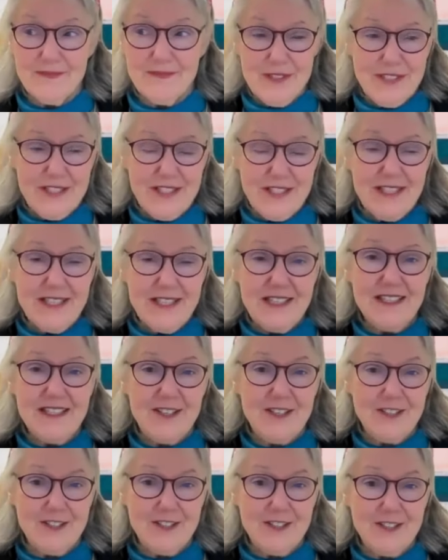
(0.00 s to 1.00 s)
to see
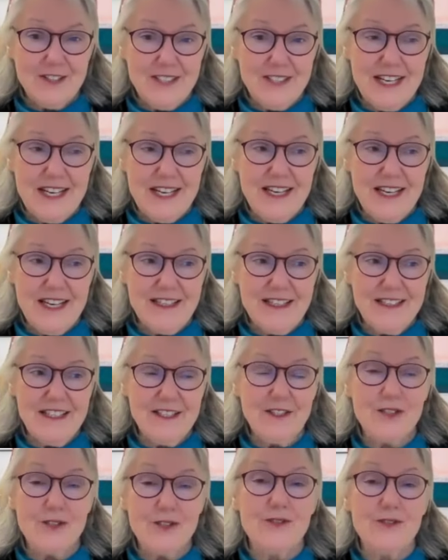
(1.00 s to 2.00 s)
and
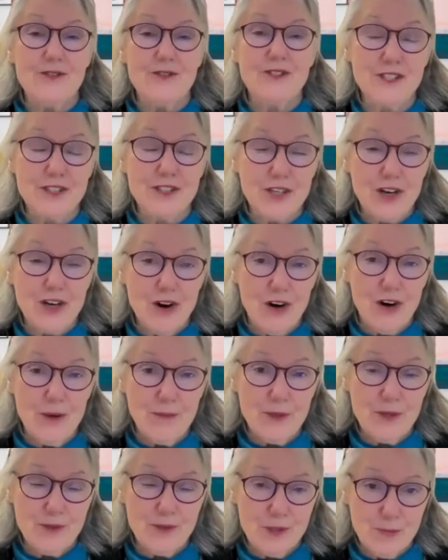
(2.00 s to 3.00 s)
understand and to
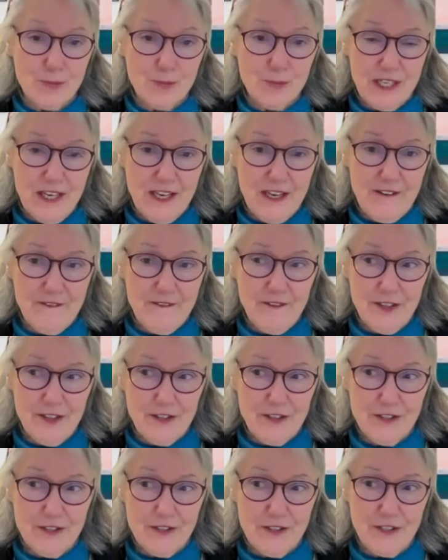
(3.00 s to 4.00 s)
disarm those
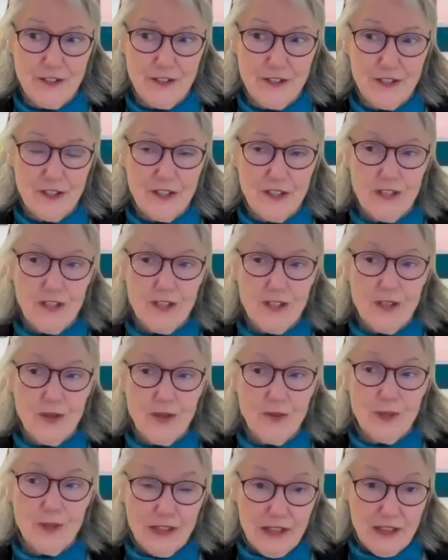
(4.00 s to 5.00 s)
behaviors
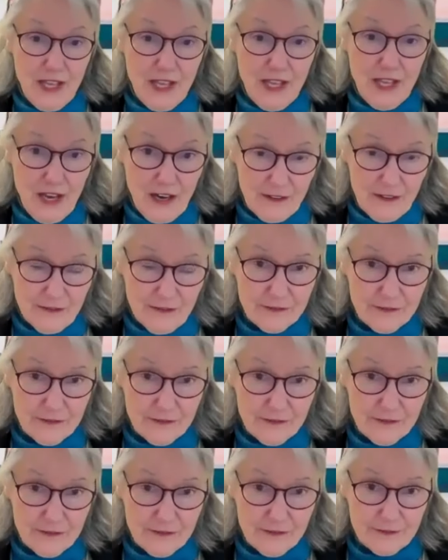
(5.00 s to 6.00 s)
with love?